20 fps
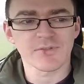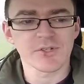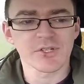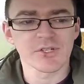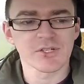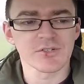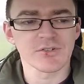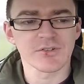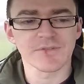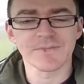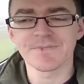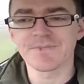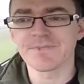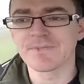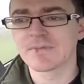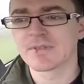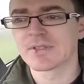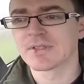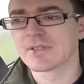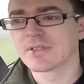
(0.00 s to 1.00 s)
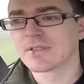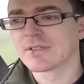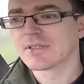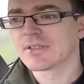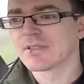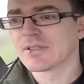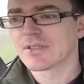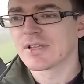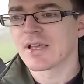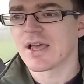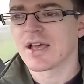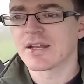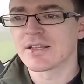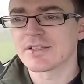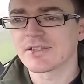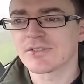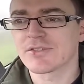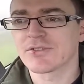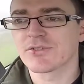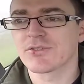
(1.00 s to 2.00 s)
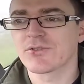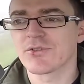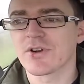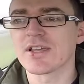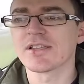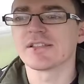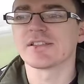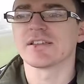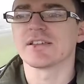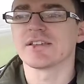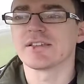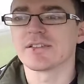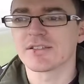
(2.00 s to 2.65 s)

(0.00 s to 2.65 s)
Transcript: children, and it's crazy.